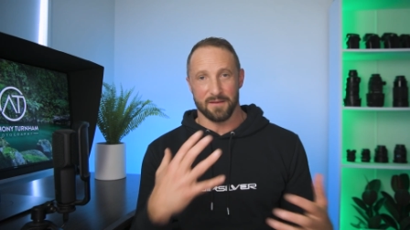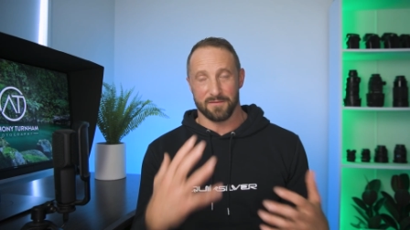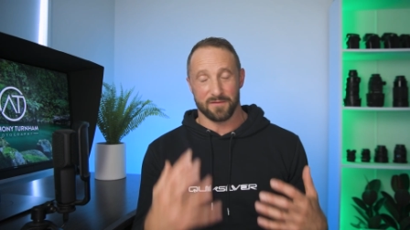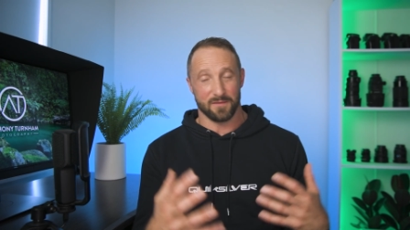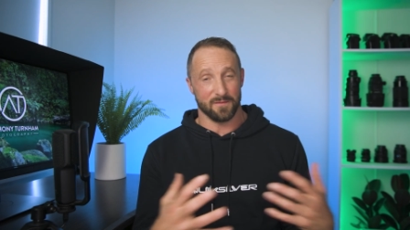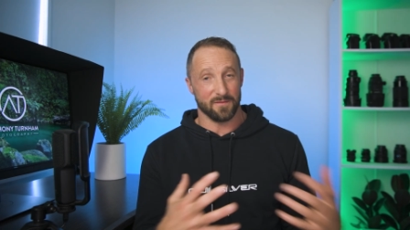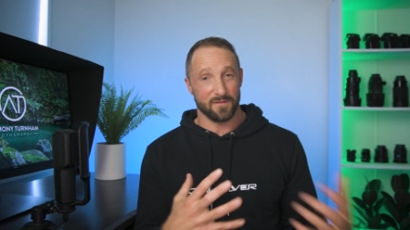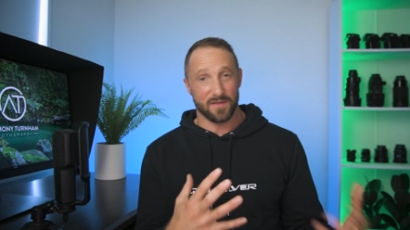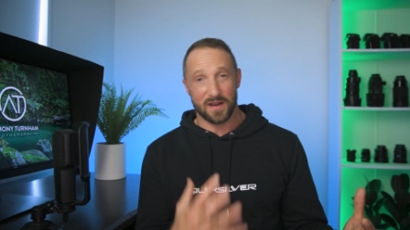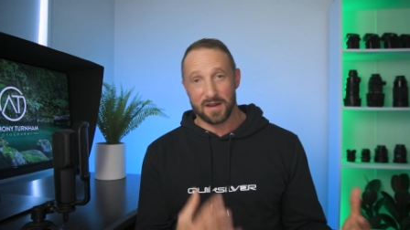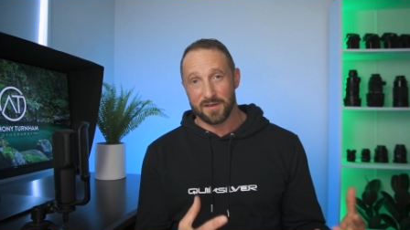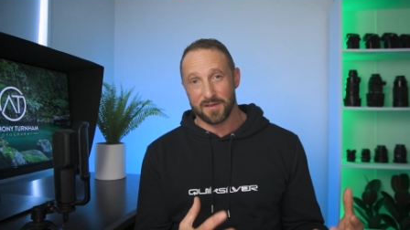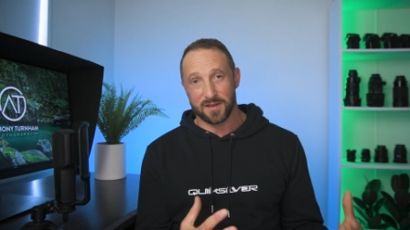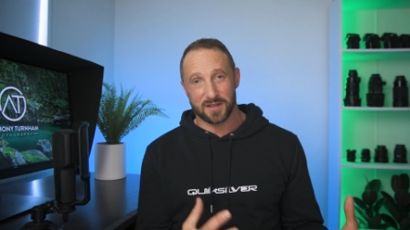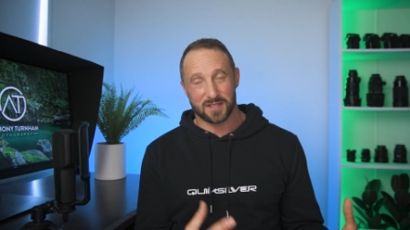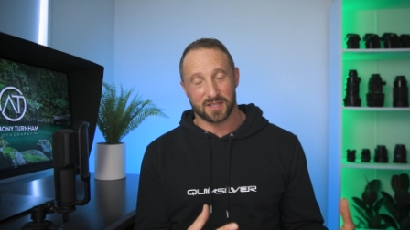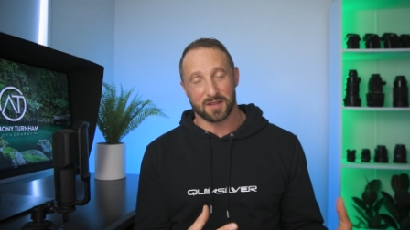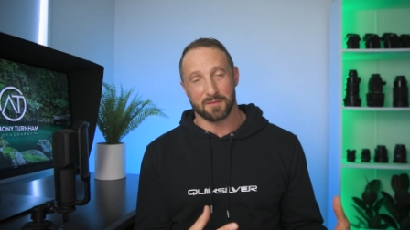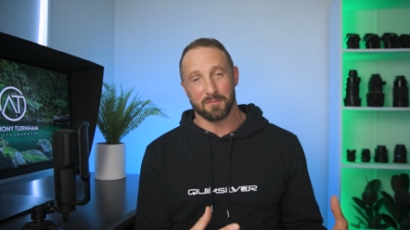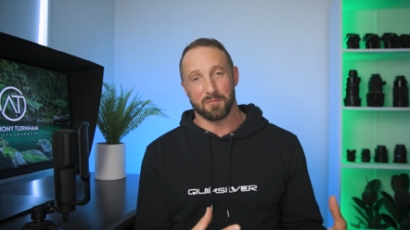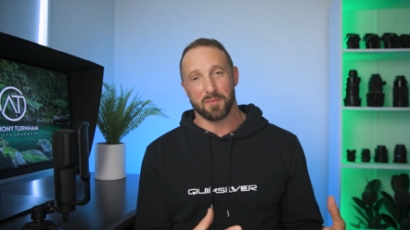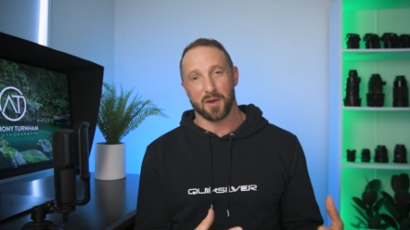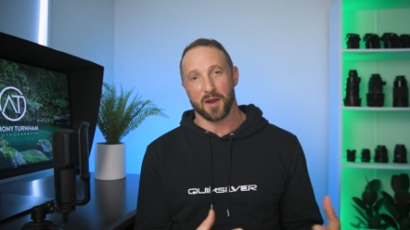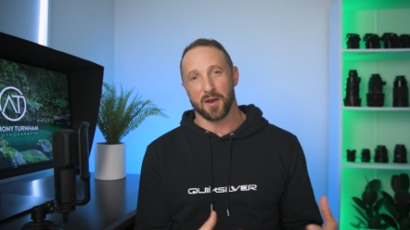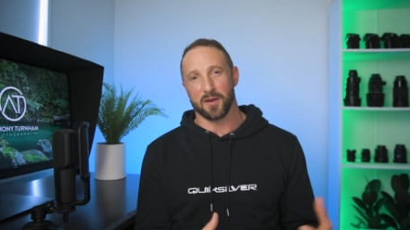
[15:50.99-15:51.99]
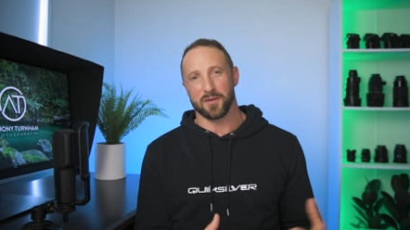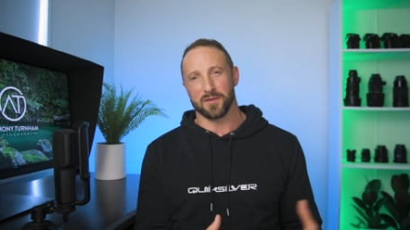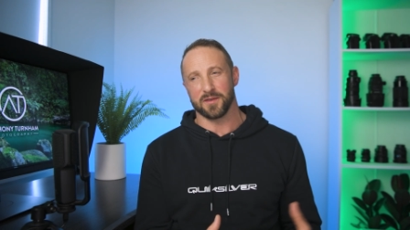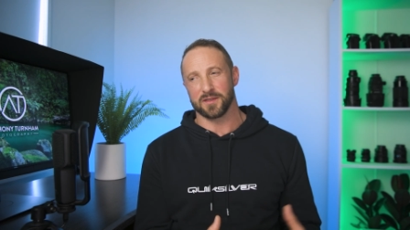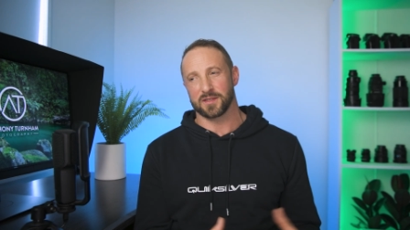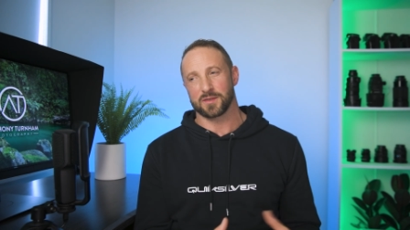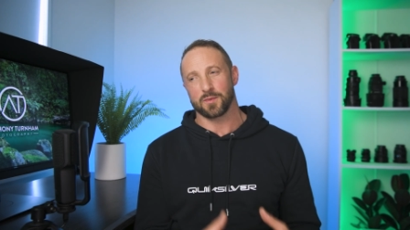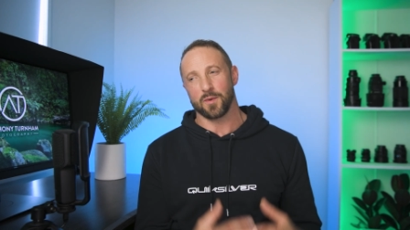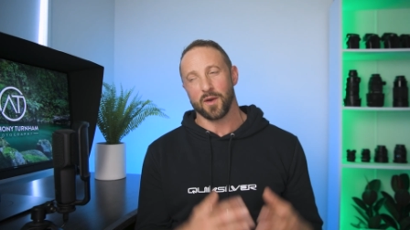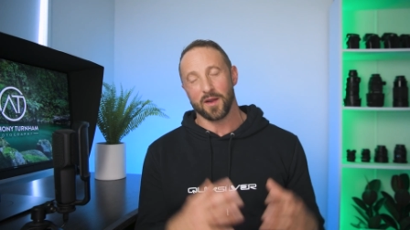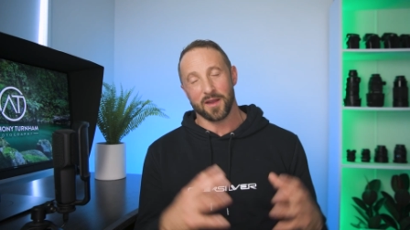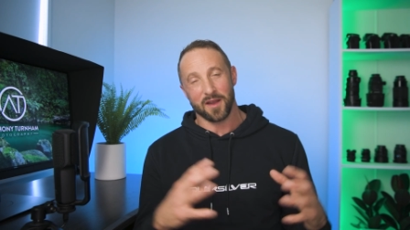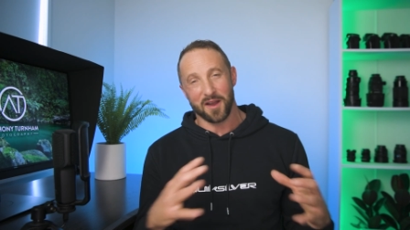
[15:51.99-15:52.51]
from various
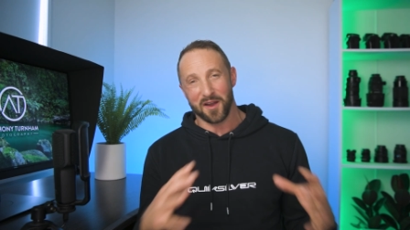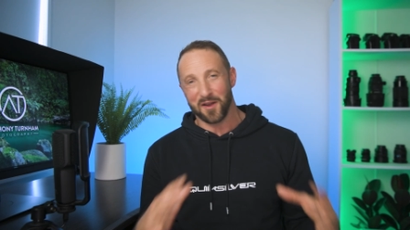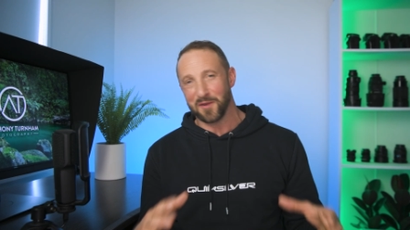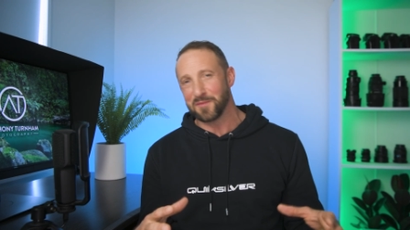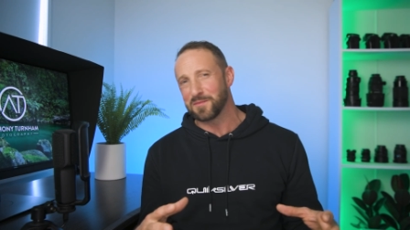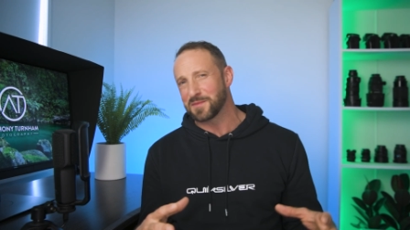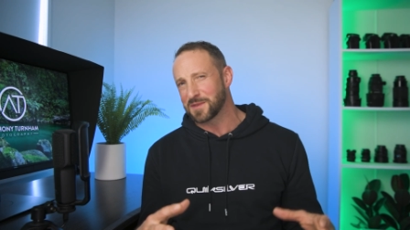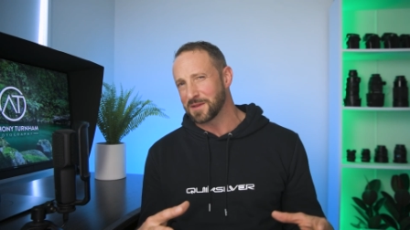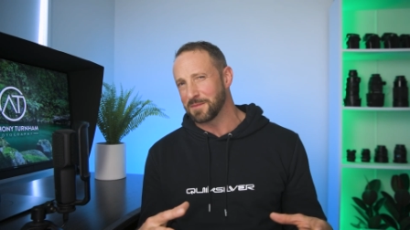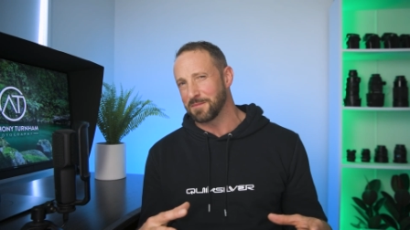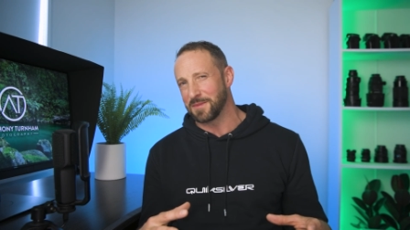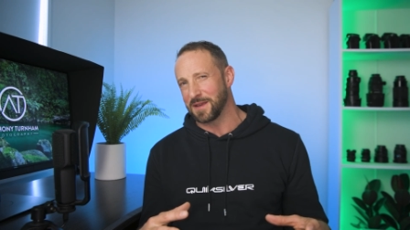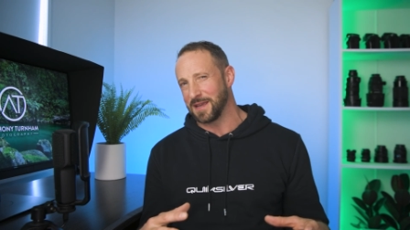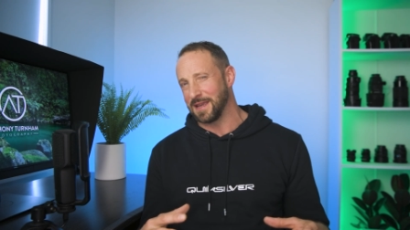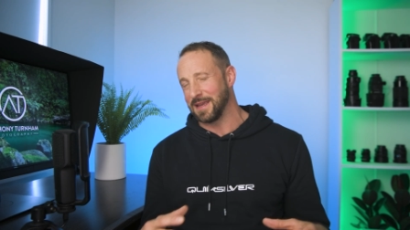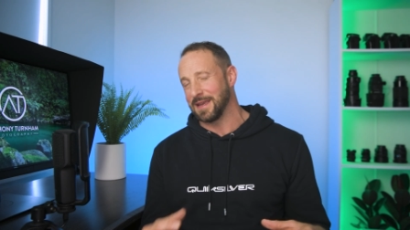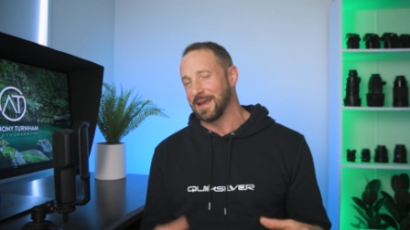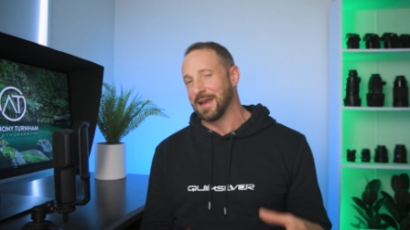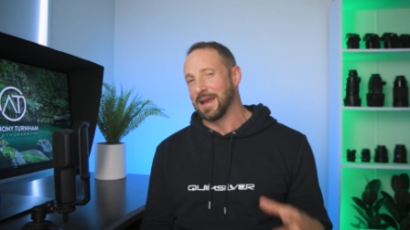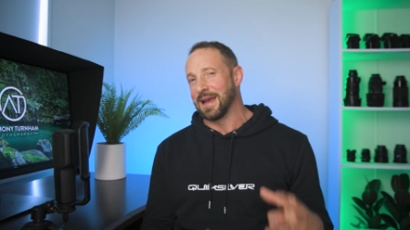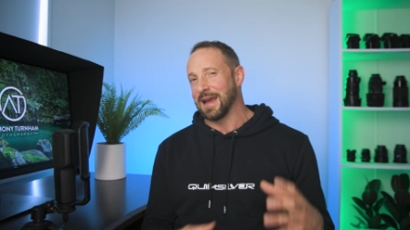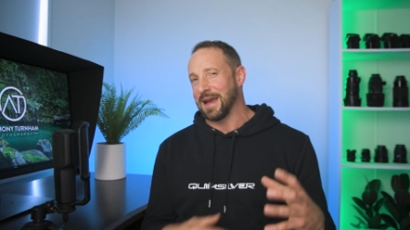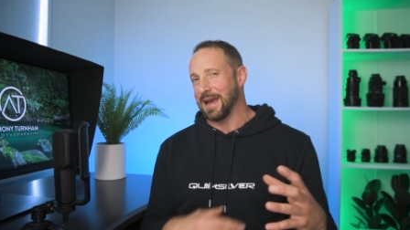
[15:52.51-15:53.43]
components what I hope to be